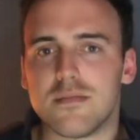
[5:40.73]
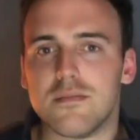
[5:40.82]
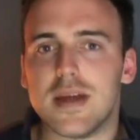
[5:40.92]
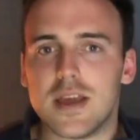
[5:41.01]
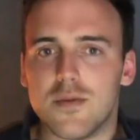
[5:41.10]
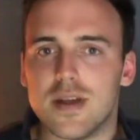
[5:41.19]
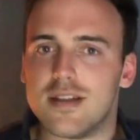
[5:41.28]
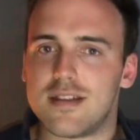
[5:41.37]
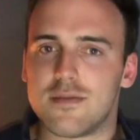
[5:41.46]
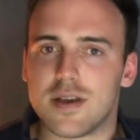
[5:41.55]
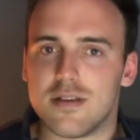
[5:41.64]
many wins it
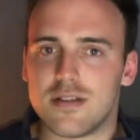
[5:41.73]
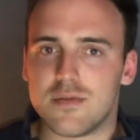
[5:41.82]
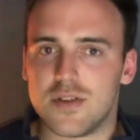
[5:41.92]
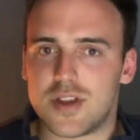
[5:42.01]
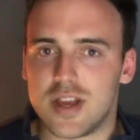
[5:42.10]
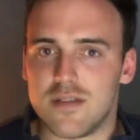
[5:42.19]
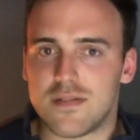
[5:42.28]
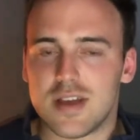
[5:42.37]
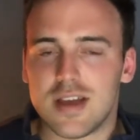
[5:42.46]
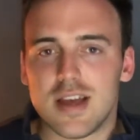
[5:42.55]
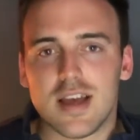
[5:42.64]
would go on to achieve.
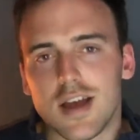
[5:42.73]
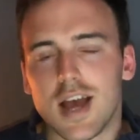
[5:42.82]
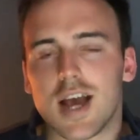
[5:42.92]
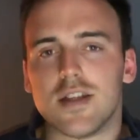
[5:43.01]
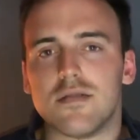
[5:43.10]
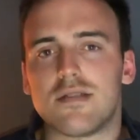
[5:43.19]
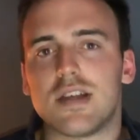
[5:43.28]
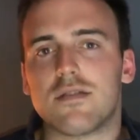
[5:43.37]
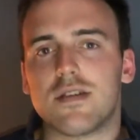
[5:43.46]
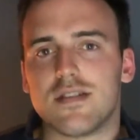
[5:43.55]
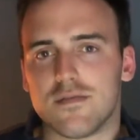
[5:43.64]
And those
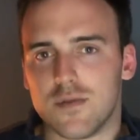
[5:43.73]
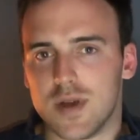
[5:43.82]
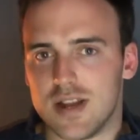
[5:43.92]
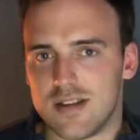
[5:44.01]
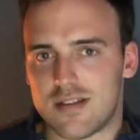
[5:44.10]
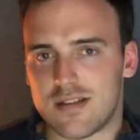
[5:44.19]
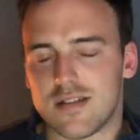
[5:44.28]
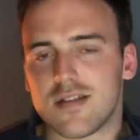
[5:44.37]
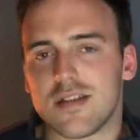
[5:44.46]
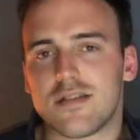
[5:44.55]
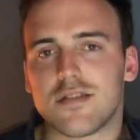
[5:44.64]
series of wins,
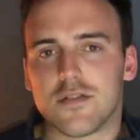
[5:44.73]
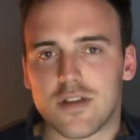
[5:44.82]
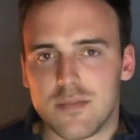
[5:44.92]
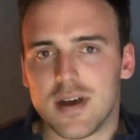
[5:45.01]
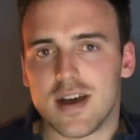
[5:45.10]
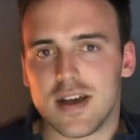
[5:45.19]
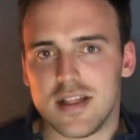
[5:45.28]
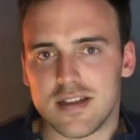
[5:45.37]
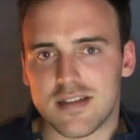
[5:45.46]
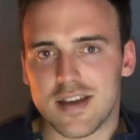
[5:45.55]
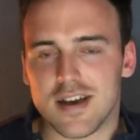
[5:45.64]
the story behind
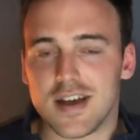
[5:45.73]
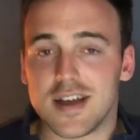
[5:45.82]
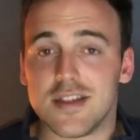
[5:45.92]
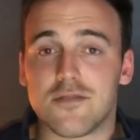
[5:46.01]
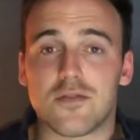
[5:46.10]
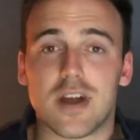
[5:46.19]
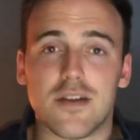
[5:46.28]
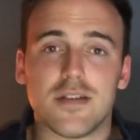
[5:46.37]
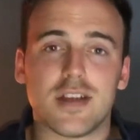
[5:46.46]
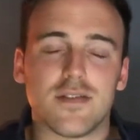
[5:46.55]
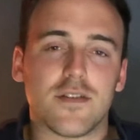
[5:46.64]
this car and the
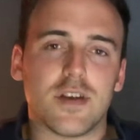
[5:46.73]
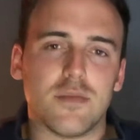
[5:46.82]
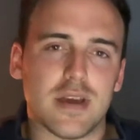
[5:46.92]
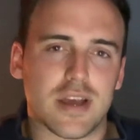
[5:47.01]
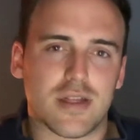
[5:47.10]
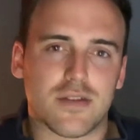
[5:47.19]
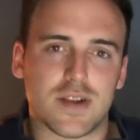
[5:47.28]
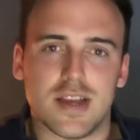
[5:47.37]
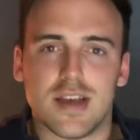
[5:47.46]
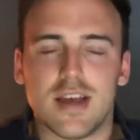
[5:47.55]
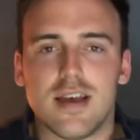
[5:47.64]
rarity of there only being 3
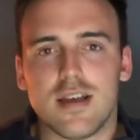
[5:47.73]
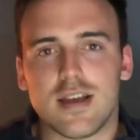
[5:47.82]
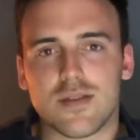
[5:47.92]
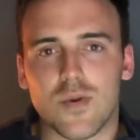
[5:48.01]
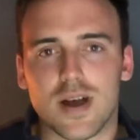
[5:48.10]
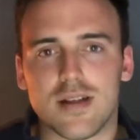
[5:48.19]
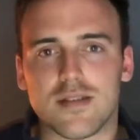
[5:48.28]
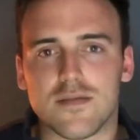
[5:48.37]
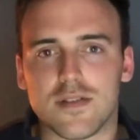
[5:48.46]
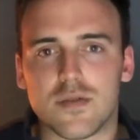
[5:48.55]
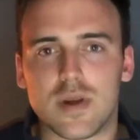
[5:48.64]
is why it sold
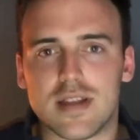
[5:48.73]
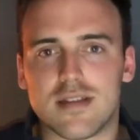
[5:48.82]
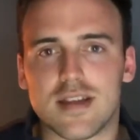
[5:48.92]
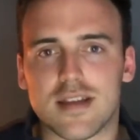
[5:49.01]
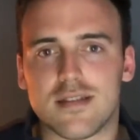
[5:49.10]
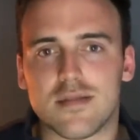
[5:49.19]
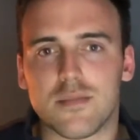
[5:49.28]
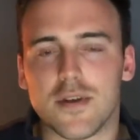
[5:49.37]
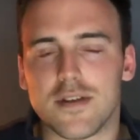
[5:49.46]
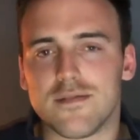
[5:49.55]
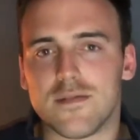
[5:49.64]
for
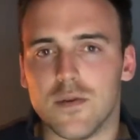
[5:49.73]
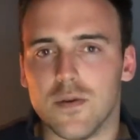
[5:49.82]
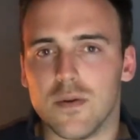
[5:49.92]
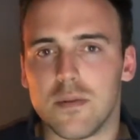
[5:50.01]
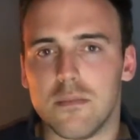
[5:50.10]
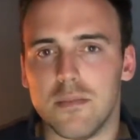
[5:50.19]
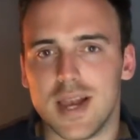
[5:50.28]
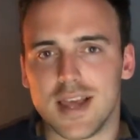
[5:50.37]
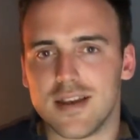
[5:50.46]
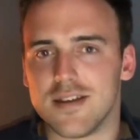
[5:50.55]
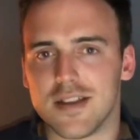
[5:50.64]
$26.4
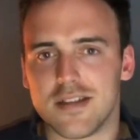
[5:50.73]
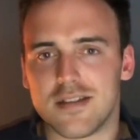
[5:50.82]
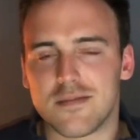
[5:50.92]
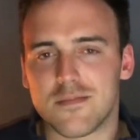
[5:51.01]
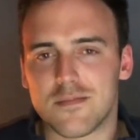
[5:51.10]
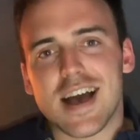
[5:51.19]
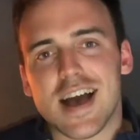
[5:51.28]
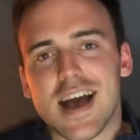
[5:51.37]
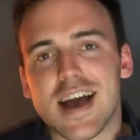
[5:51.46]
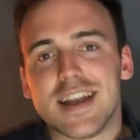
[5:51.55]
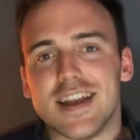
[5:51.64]
million.
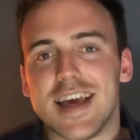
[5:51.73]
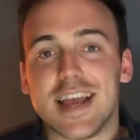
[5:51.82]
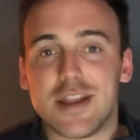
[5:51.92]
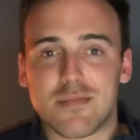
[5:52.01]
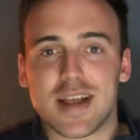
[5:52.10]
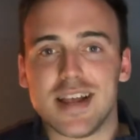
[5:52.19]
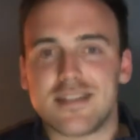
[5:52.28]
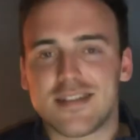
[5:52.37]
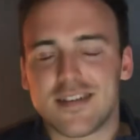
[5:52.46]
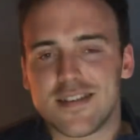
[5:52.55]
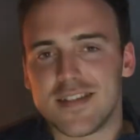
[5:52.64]
And in 8th place, the